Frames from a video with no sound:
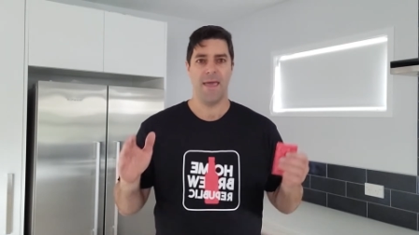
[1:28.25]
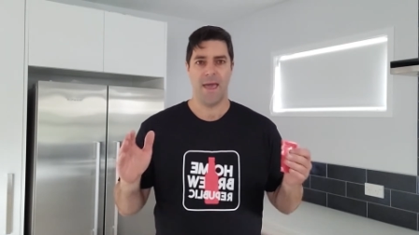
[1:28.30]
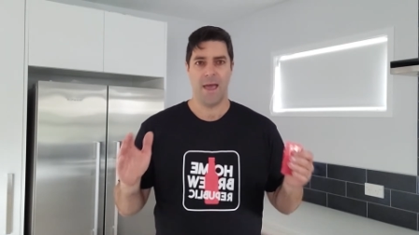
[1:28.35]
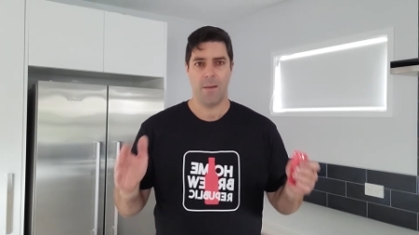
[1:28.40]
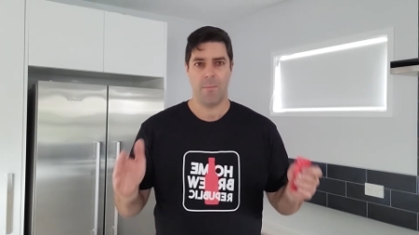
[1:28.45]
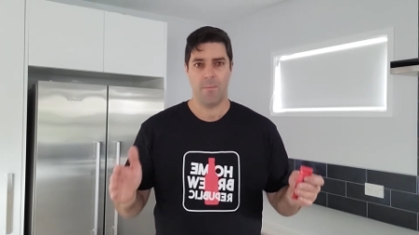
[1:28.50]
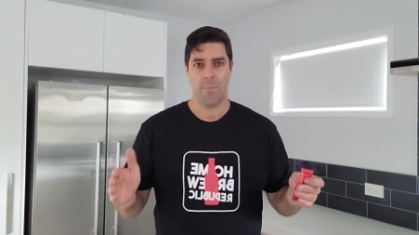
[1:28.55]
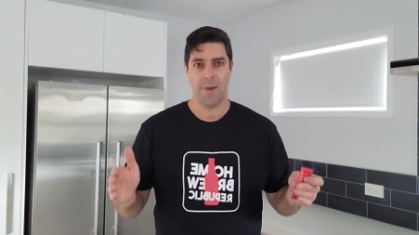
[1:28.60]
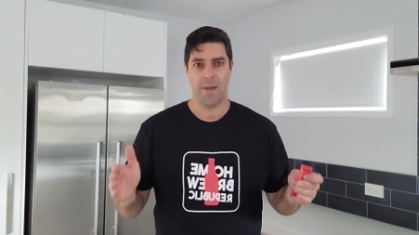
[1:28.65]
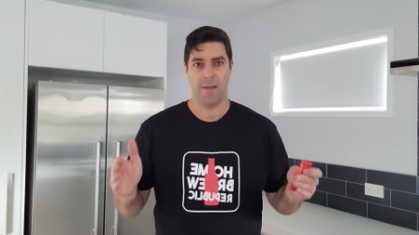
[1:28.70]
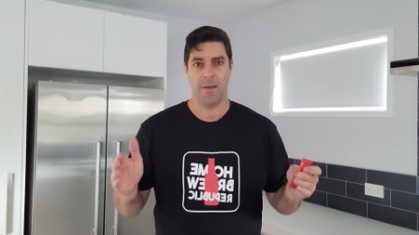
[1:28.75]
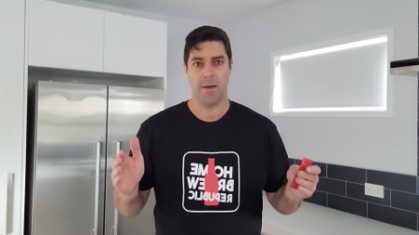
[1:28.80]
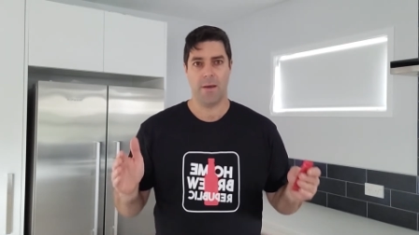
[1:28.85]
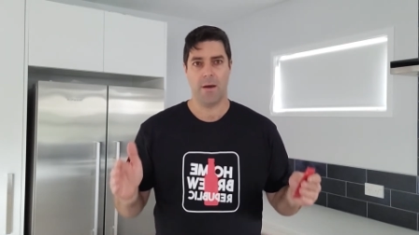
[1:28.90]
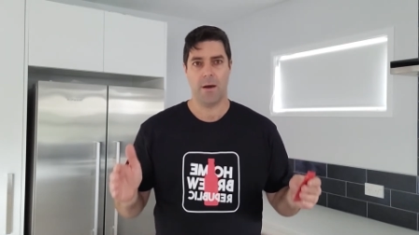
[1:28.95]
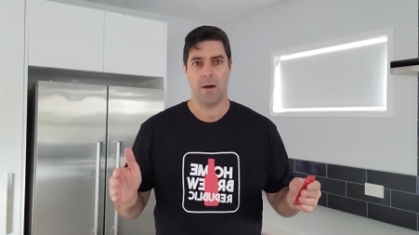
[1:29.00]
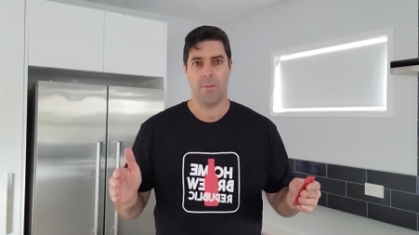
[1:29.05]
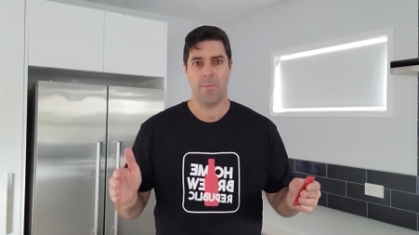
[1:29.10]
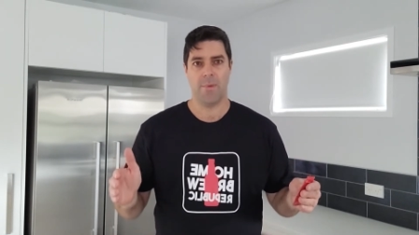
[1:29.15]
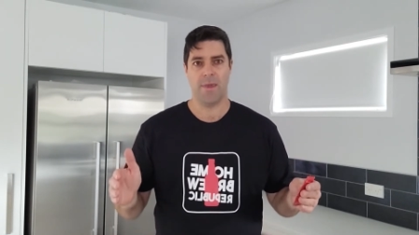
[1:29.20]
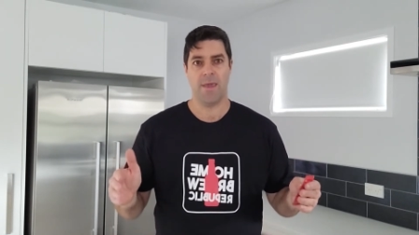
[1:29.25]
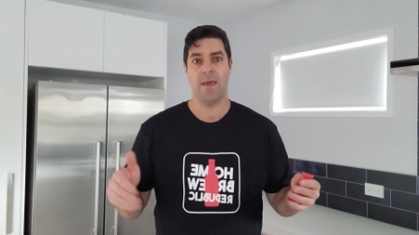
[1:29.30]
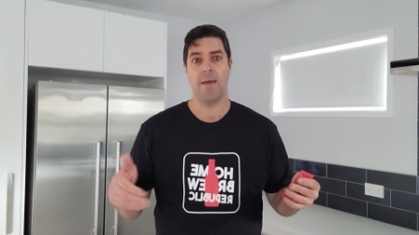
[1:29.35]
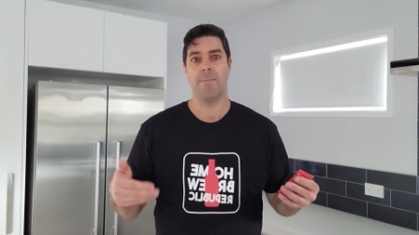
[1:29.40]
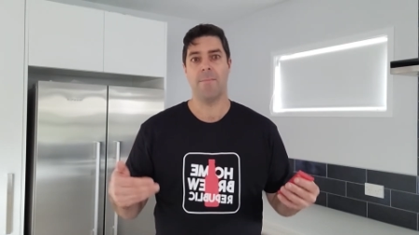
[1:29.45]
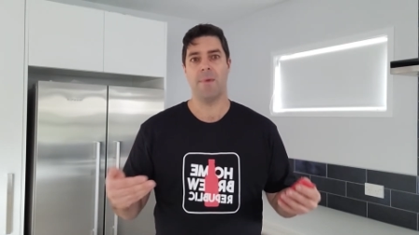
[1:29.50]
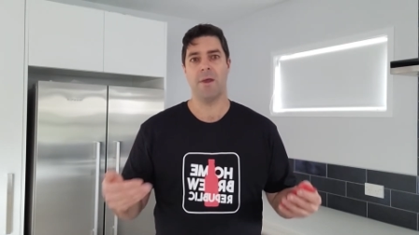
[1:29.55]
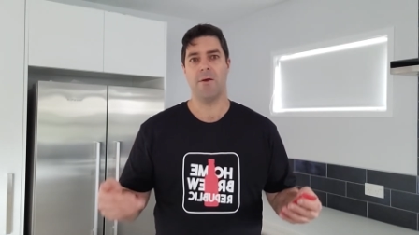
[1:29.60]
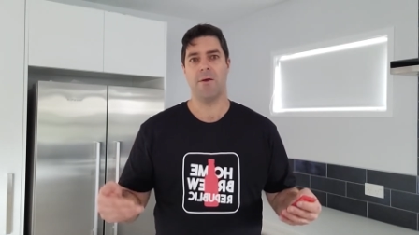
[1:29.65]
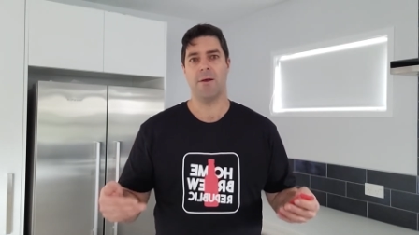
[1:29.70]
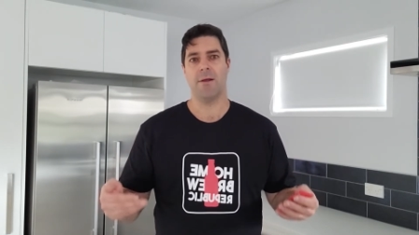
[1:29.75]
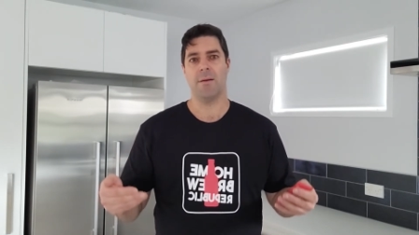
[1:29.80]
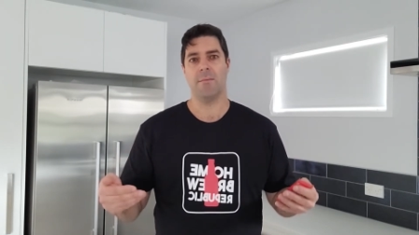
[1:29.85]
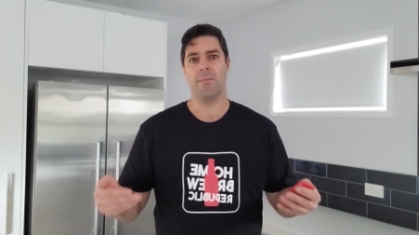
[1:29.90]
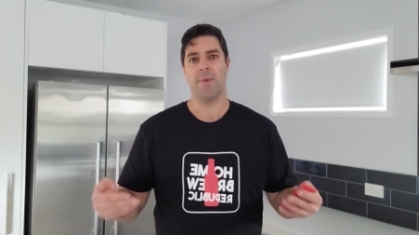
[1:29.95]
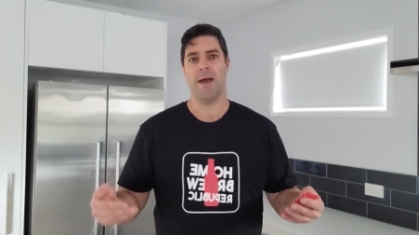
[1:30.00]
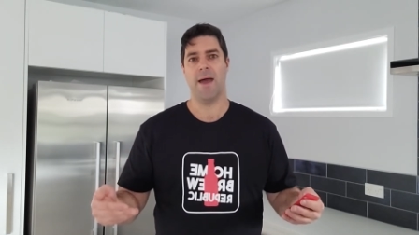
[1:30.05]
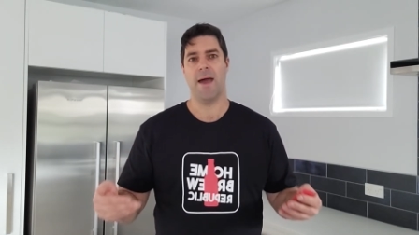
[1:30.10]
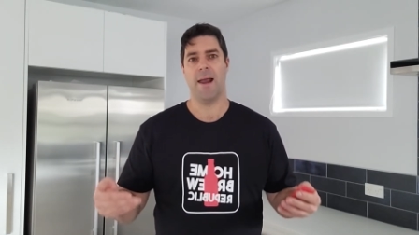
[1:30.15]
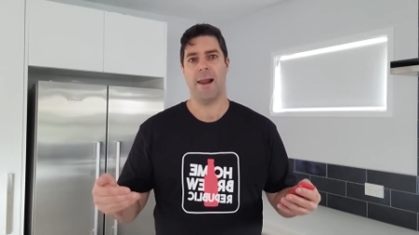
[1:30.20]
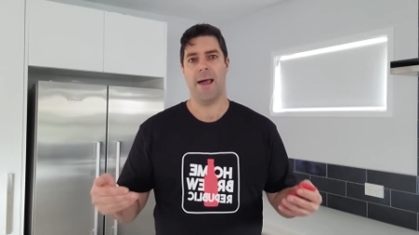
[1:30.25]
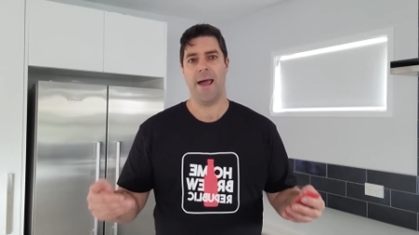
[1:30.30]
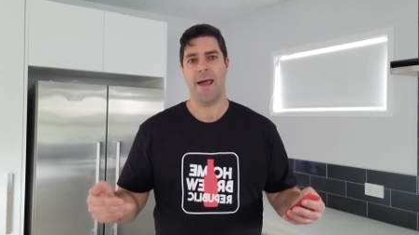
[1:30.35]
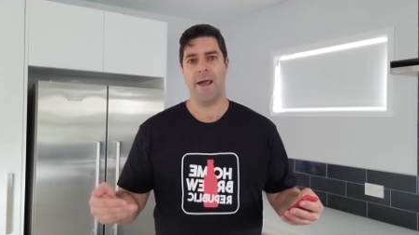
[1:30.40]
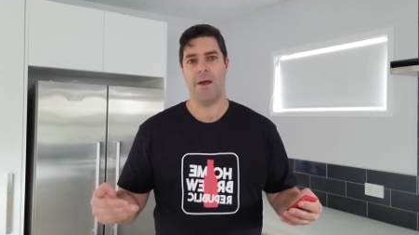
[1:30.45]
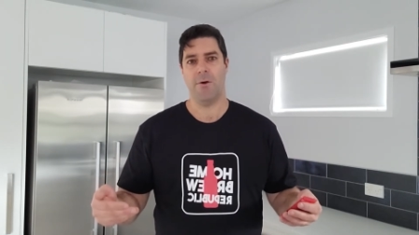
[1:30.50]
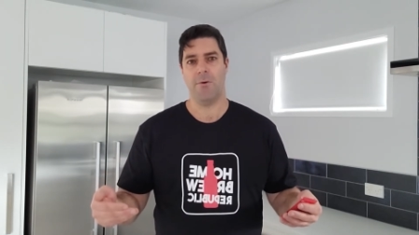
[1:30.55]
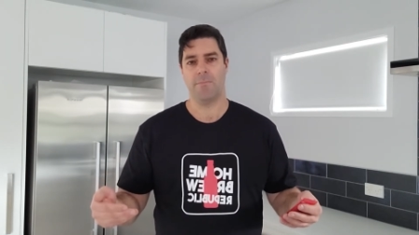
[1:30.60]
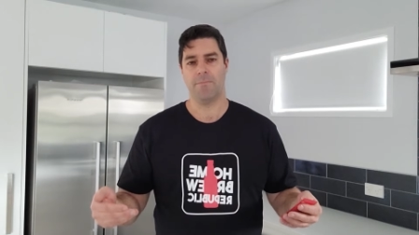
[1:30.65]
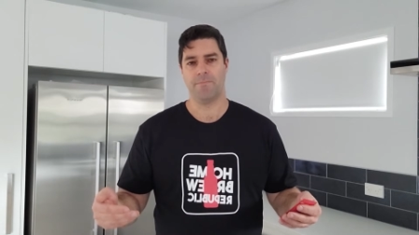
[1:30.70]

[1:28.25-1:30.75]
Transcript: a big hoppy American Pale Ale.